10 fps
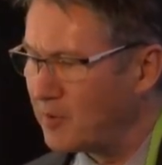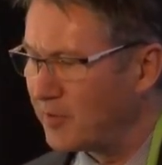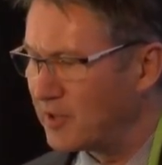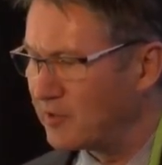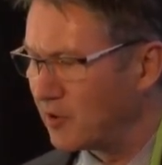
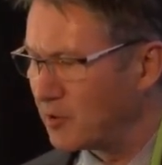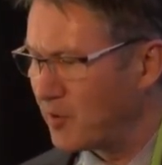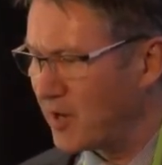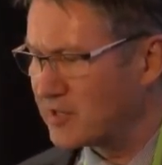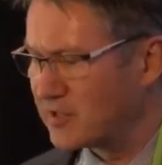but then you've got
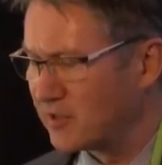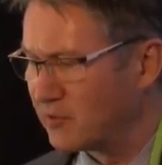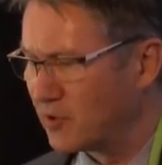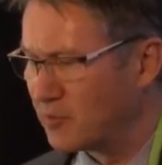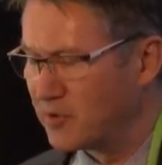the patient in
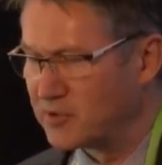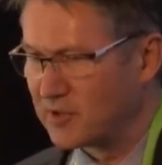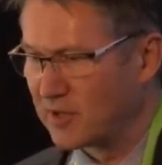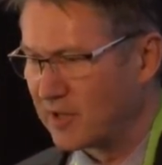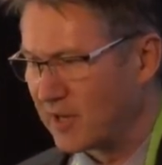the room who's
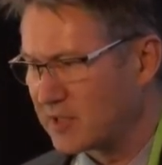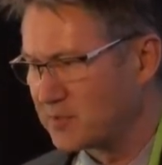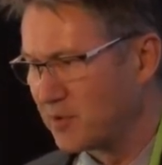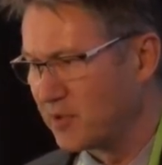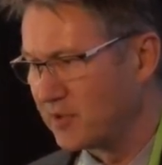really an
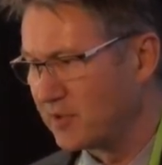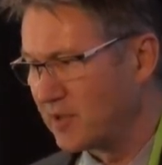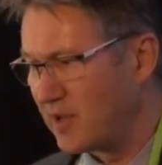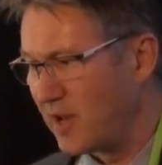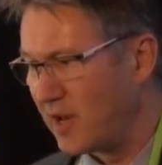expert
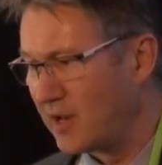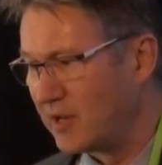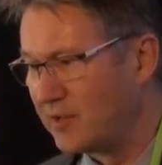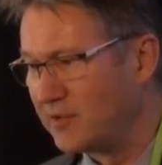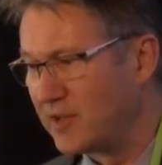uh,
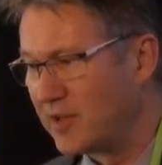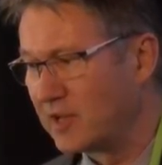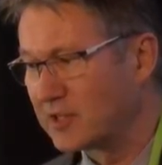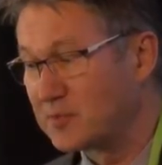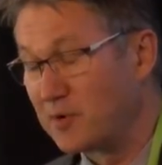and
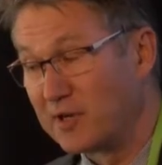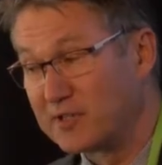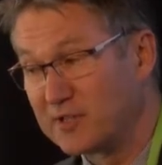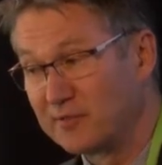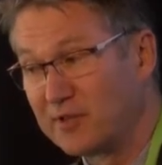their
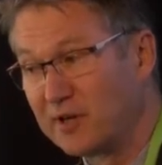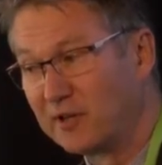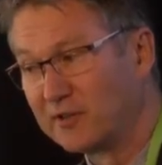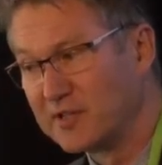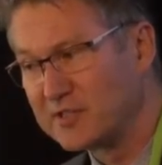experience of their
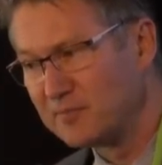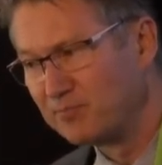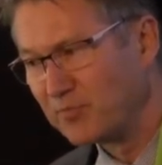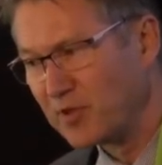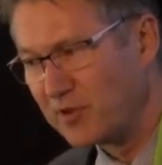illness,
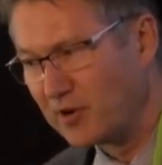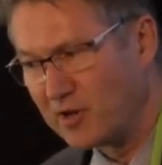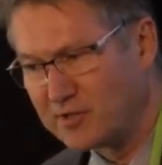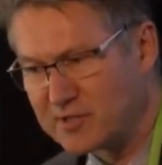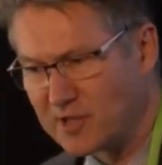their
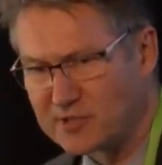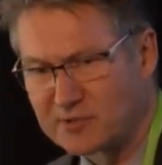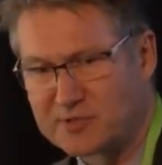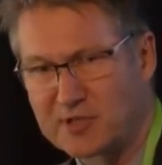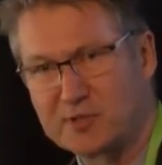own
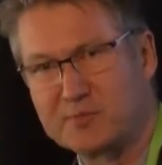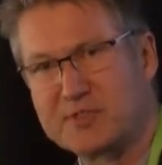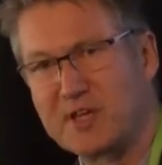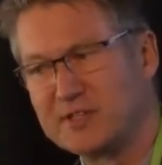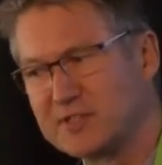social
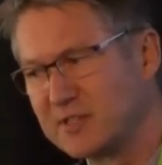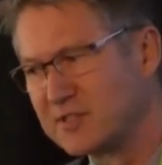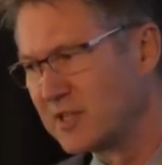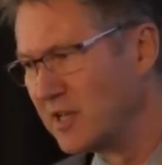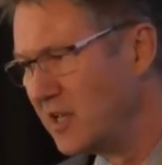
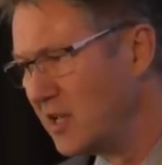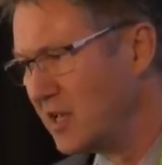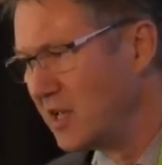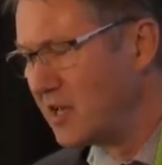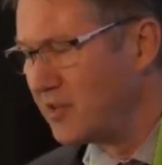circumstances,
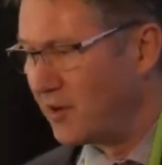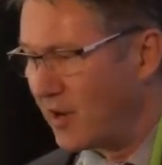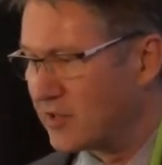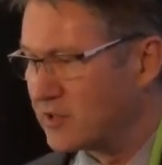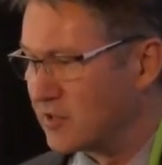their
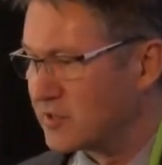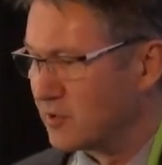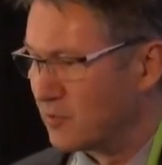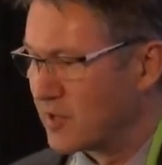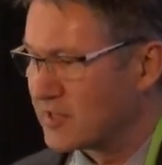attitudes
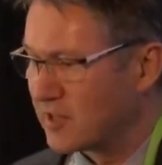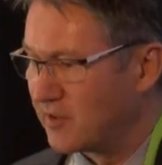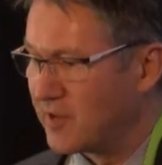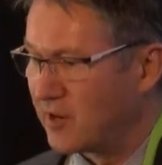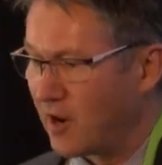to risk,
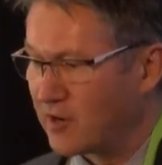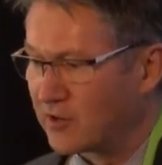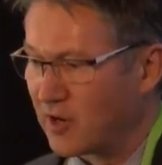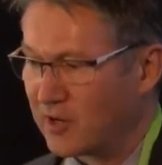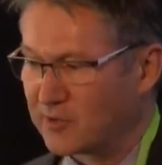and their
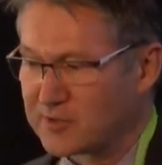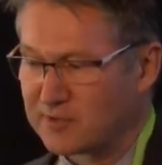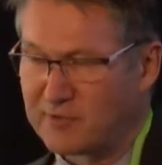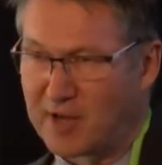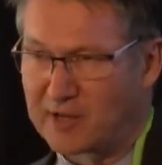own goals
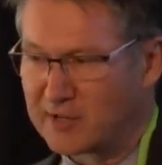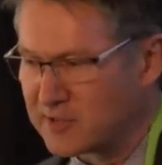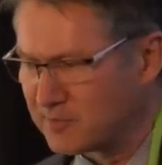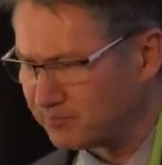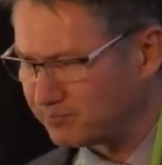and
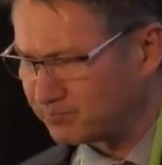values.